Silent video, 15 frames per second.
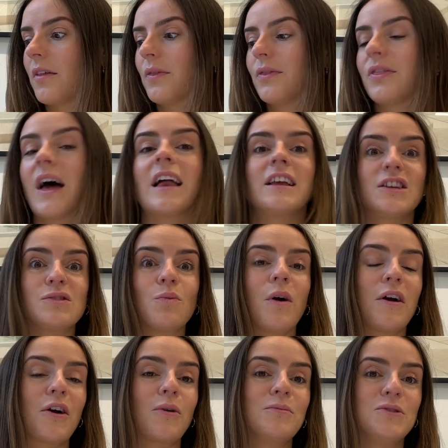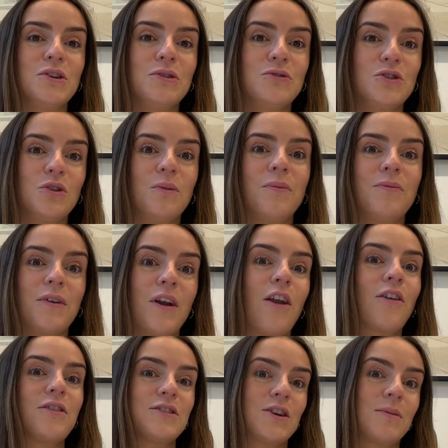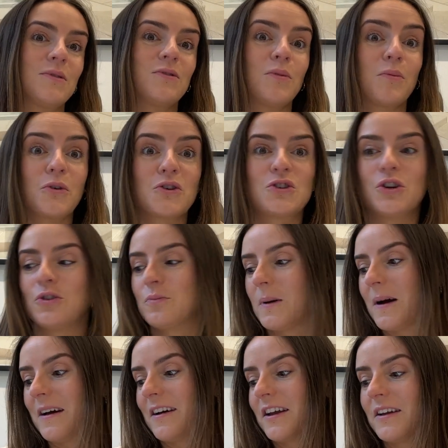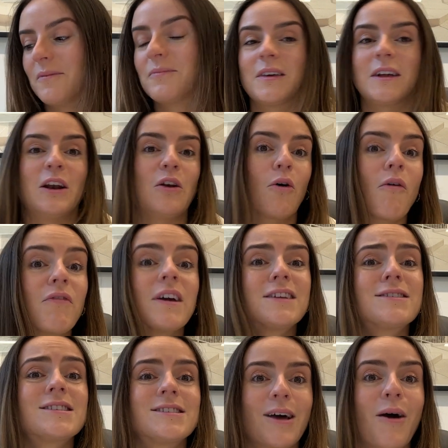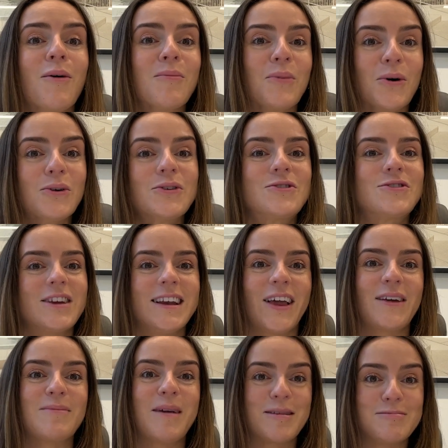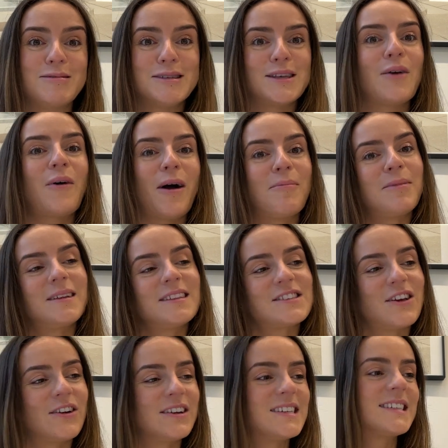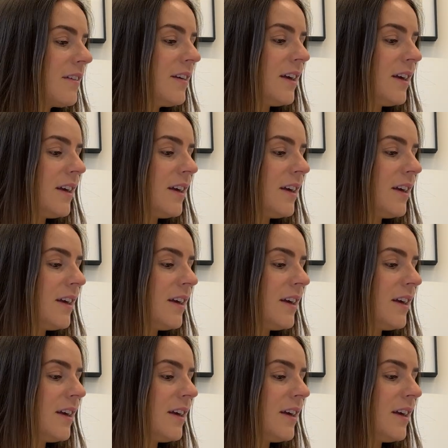that is where I come to YouTube a lot of the time, is for booktube. I love it so much. It like makes me so happy inside.